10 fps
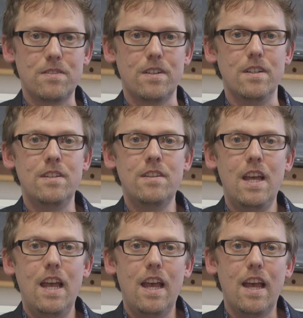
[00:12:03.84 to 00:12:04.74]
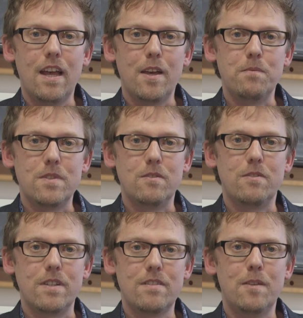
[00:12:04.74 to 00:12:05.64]
side. So
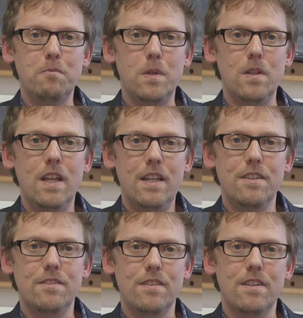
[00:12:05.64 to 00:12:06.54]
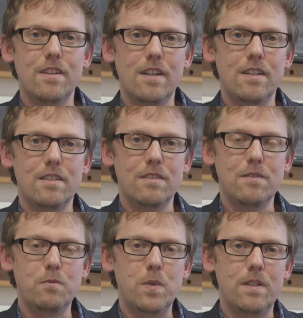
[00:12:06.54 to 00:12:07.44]
for example, there's
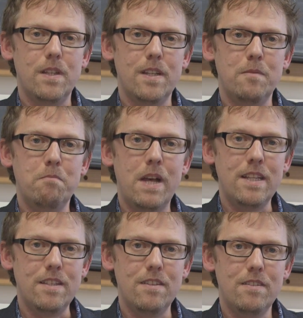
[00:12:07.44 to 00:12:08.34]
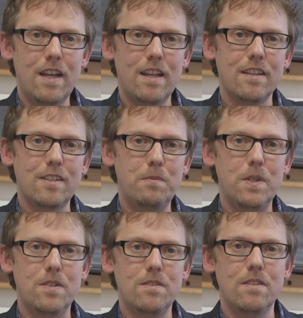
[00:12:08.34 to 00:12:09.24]
within many
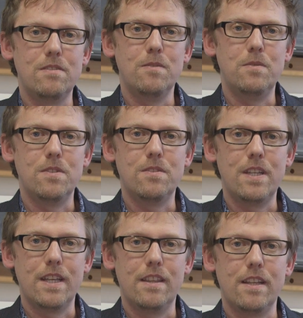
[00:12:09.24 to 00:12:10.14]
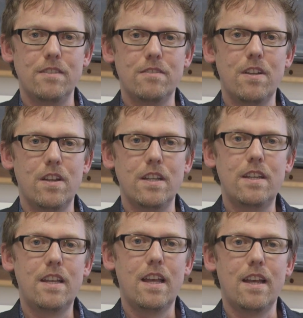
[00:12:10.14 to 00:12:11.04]
computer systems, you're seeing things
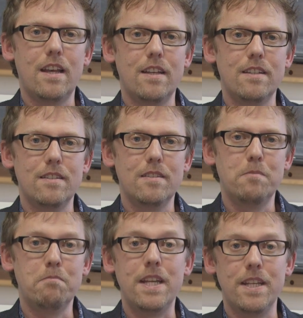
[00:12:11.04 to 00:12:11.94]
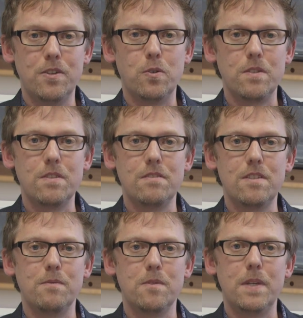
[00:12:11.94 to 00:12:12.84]
like many core
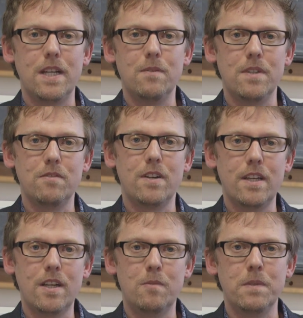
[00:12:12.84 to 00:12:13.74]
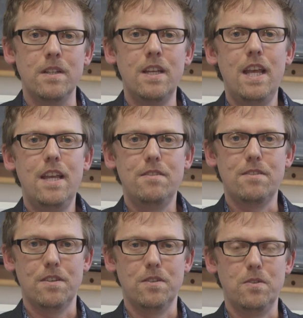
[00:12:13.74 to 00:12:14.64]
systems becoming very common.
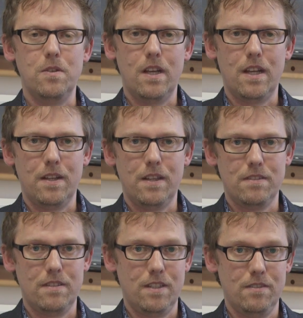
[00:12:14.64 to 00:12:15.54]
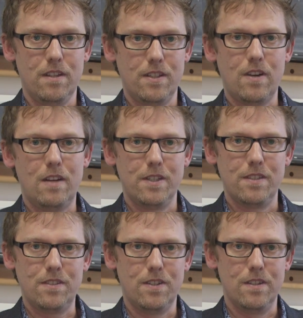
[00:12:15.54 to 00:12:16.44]
So that's things like
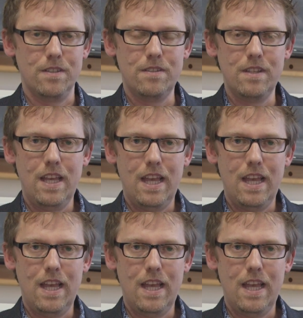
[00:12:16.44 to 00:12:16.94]
graphics cards